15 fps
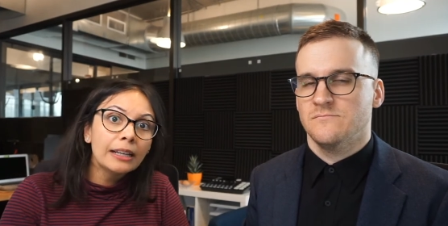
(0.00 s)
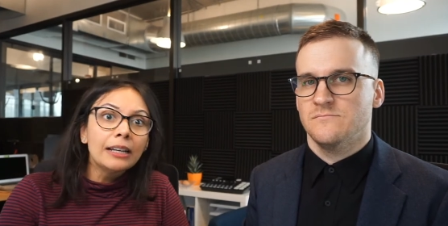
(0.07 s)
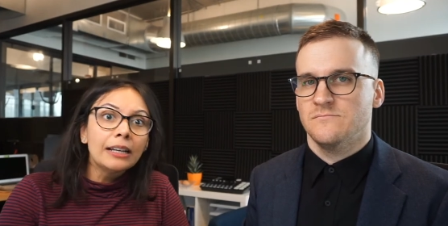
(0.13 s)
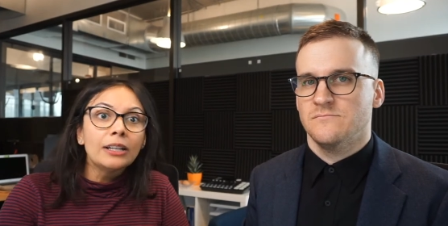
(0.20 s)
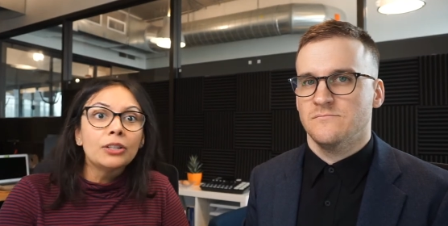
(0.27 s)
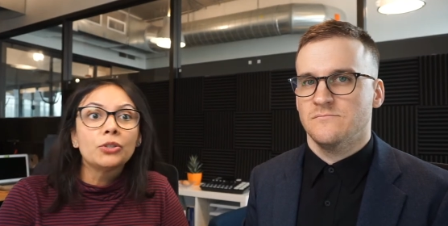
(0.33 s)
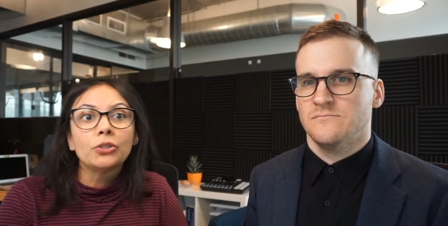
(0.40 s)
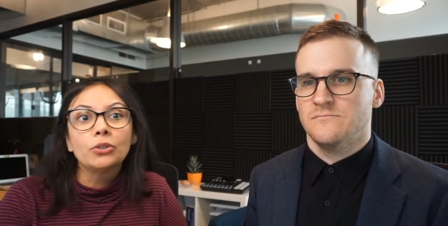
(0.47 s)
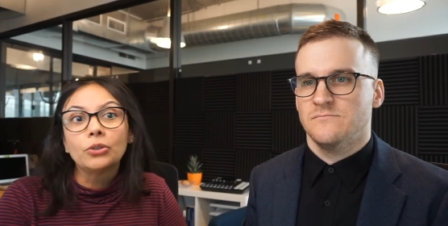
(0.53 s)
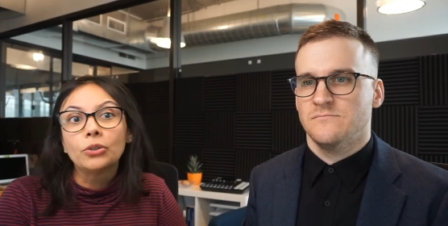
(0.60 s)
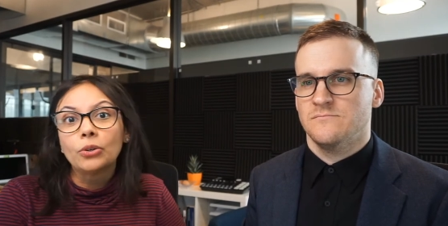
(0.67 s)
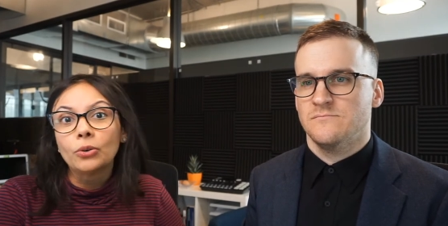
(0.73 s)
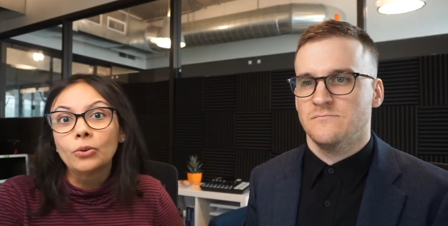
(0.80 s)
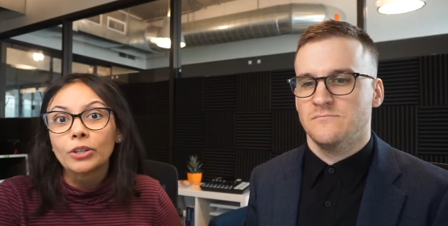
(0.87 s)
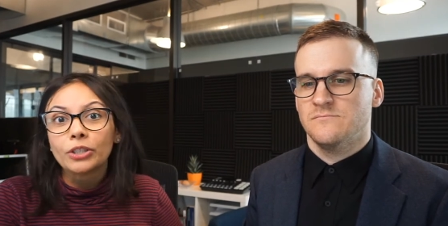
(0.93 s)

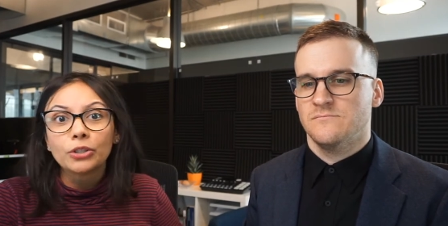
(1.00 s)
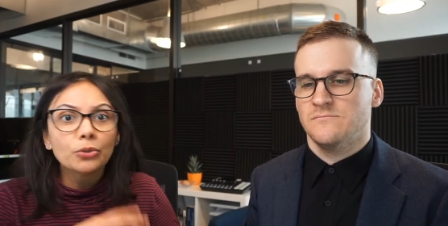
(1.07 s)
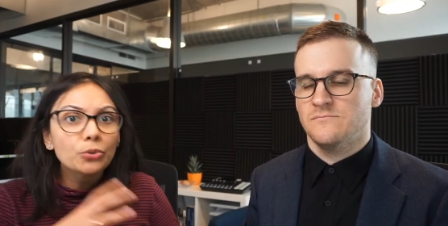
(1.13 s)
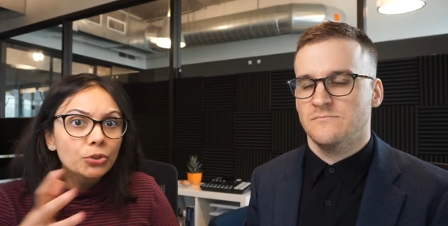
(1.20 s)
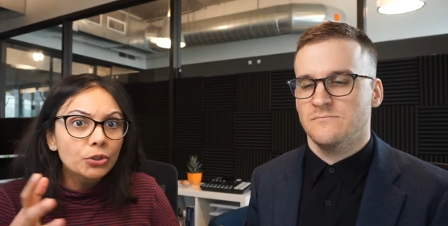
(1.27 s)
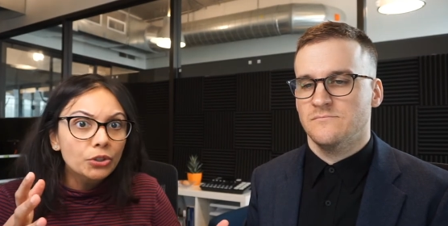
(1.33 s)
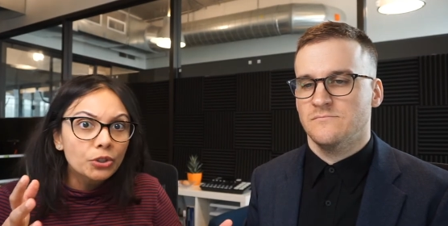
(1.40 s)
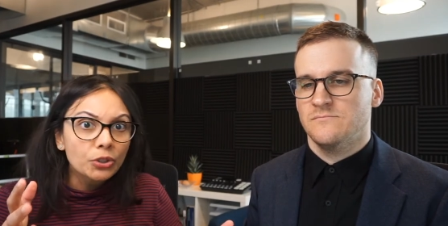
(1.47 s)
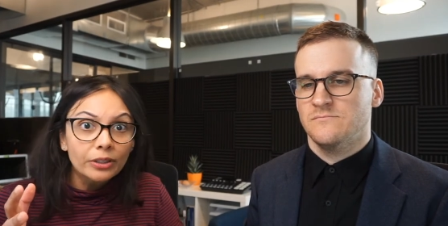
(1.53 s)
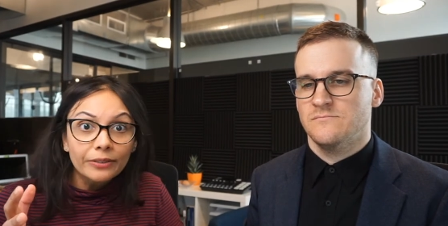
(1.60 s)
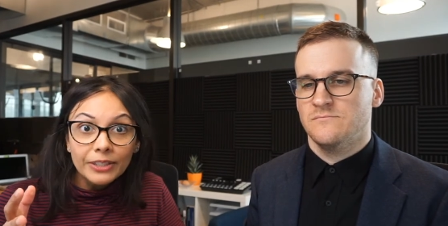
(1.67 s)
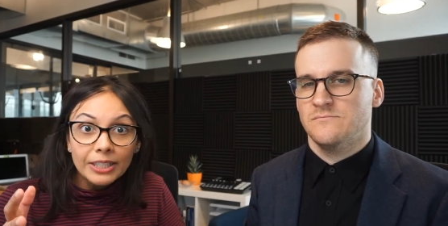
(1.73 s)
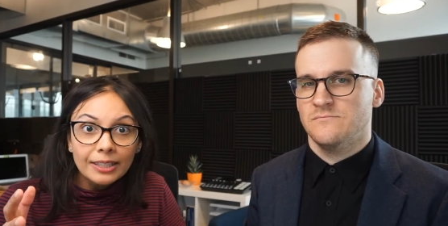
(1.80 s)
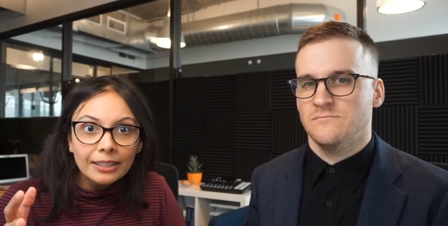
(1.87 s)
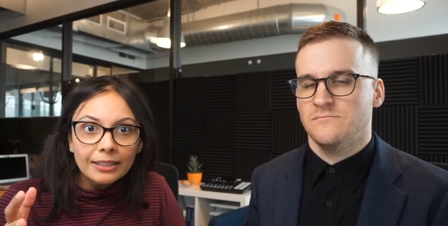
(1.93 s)
Speaker 1: to use your
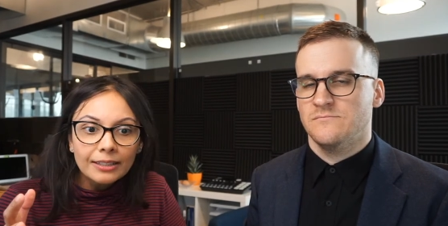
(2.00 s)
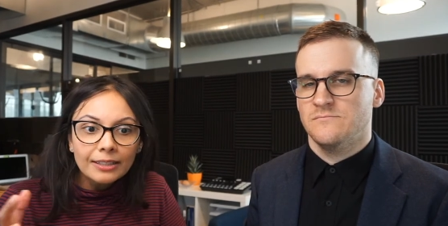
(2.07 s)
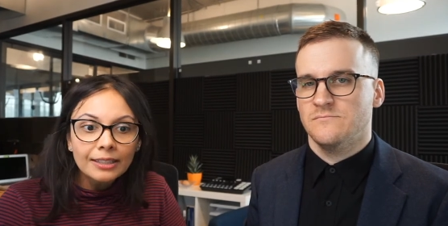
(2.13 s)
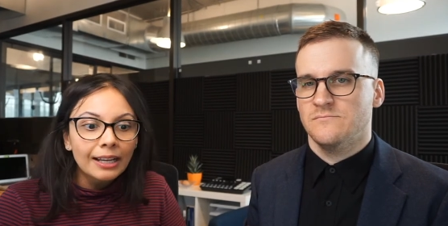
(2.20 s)
services